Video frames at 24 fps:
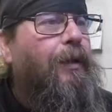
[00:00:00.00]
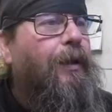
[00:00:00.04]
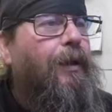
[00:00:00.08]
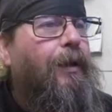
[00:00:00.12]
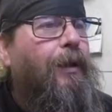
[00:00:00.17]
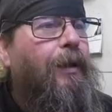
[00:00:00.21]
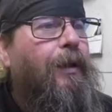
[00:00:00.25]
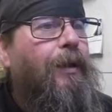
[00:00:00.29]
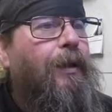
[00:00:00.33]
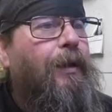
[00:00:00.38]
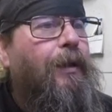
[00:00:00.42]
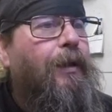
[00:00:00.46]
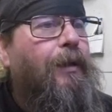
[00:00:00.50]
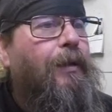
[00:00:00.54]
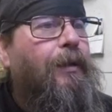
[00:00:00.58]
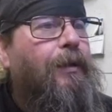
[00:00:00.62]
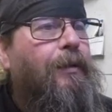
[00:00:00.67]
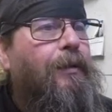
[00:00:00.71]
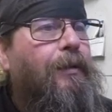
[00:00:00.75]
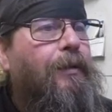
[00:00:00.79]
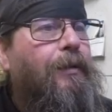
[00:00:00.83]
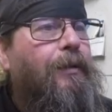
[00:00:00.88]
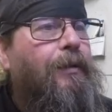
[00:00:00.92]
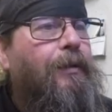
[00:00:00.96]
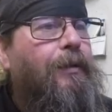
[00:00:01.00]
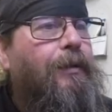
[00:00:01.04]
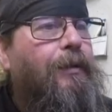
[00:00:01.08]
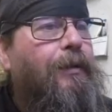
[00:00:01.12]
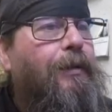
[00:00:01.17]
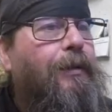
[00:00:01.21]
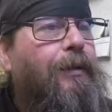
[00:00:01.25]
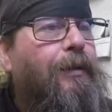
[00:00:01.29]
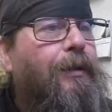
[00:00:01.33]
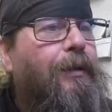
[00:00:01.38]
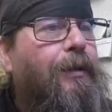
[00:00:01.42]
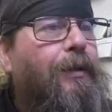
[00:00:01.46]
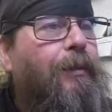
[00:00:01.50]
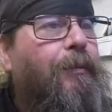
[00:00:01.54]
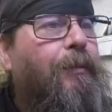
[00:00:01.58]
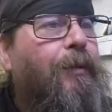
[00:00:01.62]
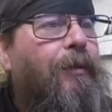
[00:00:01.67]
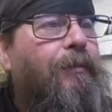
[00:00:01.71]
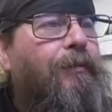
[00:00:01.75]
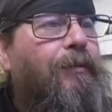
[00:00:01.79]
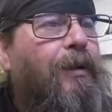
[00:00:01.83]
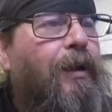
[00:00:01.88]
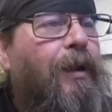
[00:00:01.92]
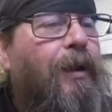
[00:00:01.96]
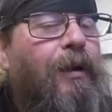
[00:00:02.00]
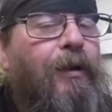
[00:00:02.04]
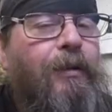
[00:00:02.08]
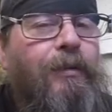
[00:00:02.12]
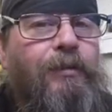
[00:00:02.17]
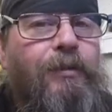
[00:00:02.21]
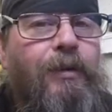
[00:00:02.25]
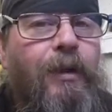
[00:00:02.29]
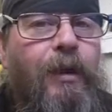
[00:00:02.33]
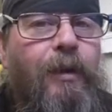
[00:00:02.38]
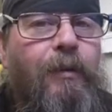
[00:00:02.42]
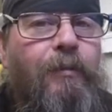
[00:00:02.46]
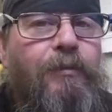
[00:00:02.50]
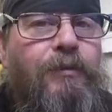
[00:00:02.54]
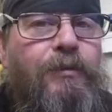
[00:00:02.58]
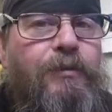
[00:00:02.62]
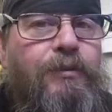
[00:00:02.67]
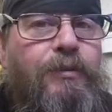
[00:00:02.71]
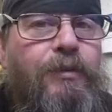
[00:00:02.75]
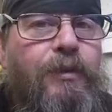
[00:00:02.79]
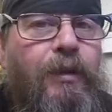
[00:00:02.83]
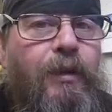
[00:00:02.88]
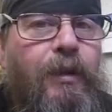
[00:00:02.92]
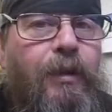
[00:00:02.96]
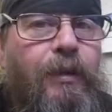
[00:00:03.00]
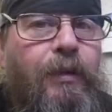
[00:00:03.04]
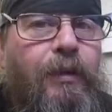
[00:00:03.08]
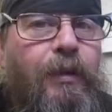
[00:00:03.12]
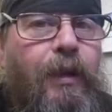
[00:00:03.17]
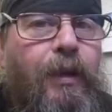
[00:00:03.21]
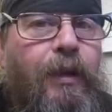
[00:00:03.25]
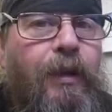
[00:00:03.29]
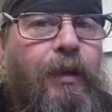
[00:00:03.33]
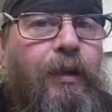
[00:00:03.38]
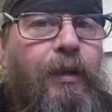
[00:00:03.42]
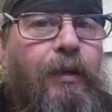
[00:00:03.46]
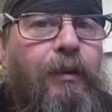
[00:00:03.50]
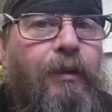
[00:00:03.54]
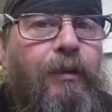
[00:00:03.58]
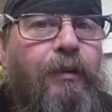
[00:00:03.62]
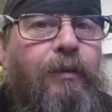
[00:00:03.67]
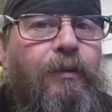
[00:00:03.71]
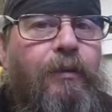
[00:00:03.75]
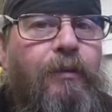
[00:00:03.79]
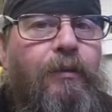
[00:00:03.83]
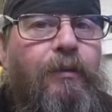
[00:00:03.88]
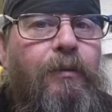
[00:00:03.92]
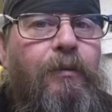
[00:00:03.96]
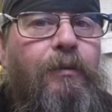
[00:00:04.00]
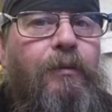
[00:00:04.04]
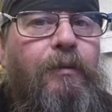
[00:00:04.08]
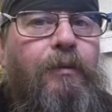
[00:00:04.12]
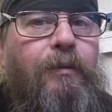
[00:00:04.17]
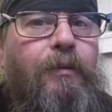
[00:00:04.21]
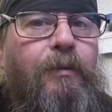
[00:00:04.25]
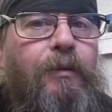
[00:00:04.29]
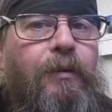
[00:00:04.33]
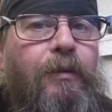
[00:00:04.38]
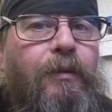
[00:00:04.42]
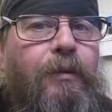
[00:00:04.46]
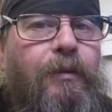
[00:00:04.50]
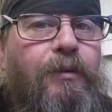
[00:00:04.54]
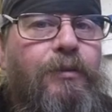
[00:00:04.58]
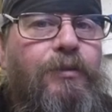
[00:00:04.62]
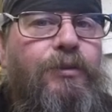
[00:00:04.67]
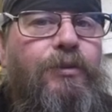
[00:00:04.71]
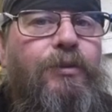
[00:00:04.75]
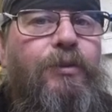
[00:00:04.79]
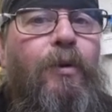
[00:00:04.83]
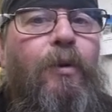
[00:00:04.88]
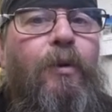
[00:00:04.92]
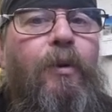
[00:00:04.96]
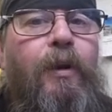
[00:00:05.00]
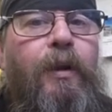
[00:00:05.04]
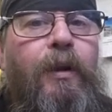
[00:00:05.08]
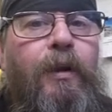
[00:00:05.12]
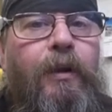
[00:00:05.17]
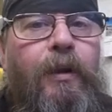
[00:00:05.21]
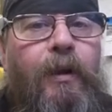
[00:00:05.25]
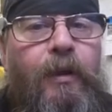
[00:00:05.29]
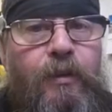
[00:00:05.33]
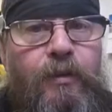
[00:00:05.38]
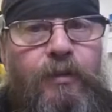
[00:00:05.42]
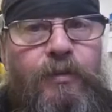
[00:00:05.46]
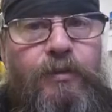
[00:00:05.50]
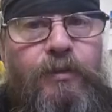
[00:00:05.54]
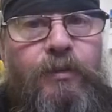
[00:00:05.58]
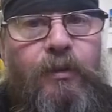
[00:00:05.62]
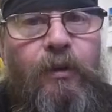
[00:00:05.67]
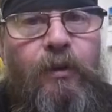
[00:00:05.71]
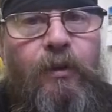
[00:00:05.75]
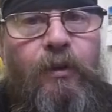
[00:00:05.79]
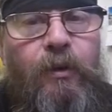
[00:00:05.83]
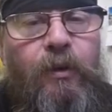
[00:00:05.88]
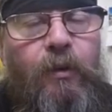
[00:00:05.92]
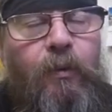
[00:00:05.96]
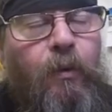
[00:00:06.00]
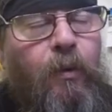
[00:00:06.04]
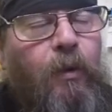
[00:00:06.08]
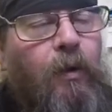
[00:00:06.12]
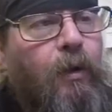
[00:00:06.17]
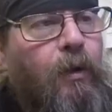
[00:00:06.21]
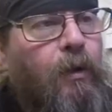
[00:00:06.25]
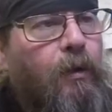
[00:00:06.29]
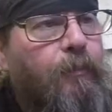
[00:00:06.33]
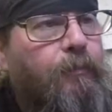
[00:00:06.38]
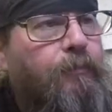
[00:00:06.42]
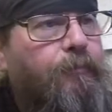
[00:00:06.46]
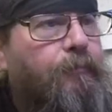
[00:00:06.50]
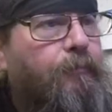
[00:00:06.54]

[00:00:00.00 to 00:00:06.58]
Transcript: and I'm having a hard time seeing any scoring on the cylinder wall.